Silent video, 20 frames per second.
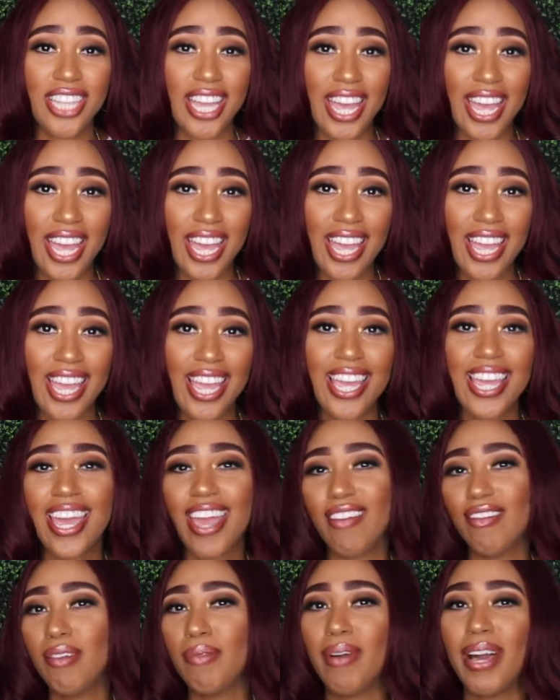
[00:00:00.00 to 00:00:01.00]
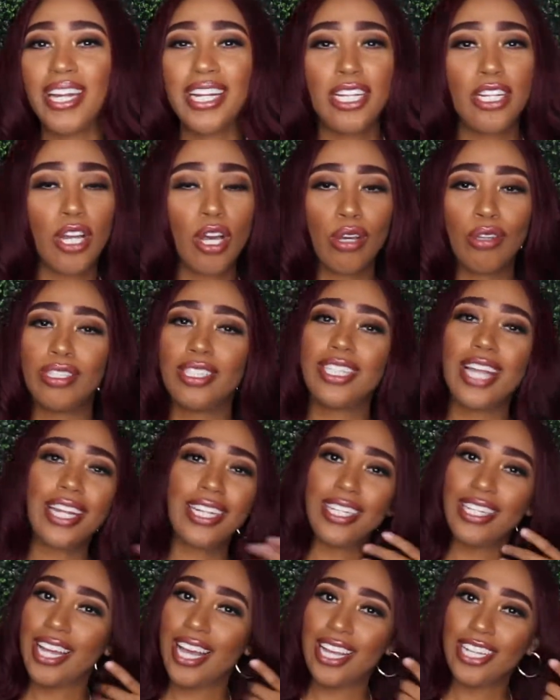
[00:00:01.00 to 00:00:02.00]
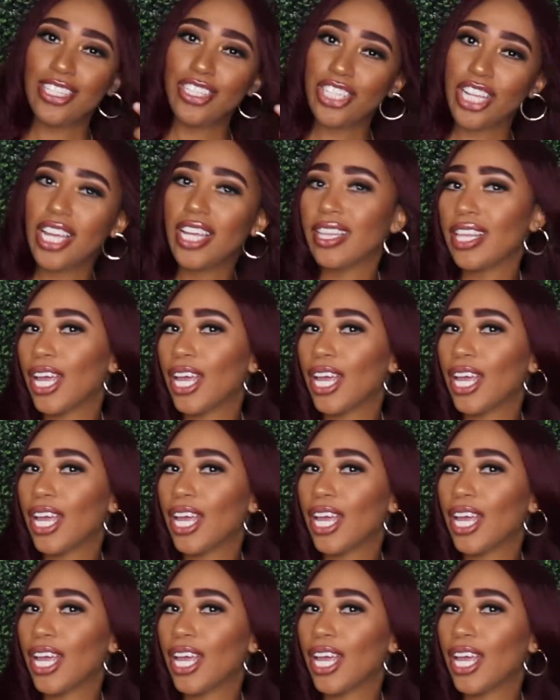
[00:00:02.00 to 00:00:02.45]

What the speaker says: and everybody knows 99J,